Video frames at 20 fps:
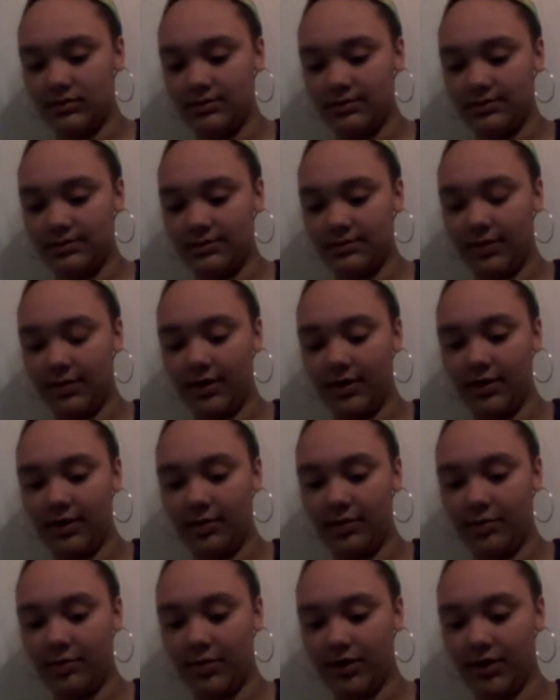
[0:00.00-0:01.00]
Parent
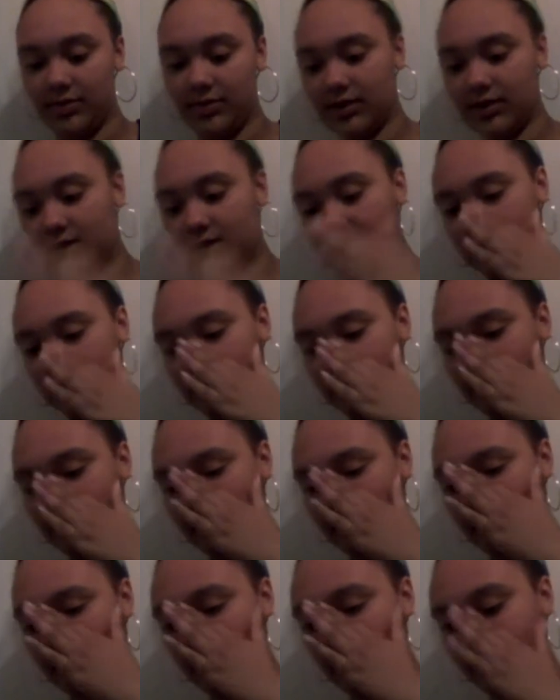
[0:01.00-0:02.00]
project. It doesn't
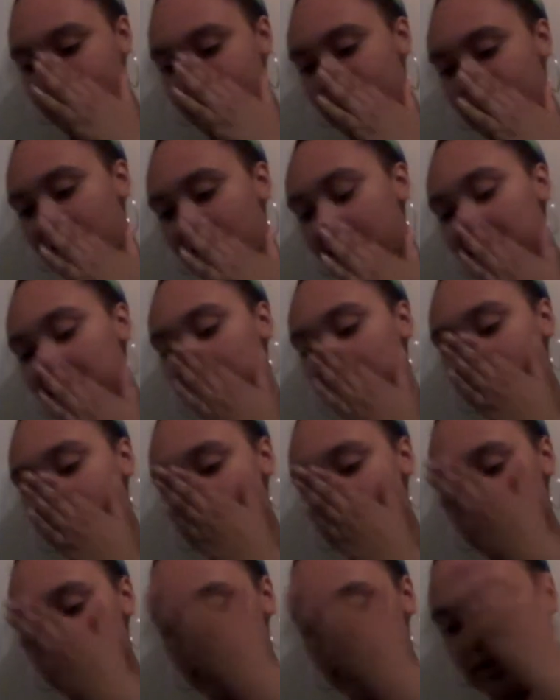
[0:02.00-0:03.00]
have a parent project.
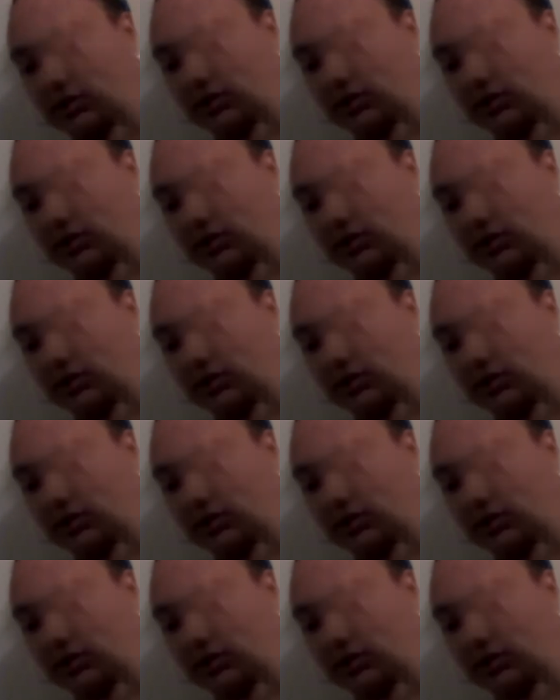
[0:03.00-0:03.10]
It's its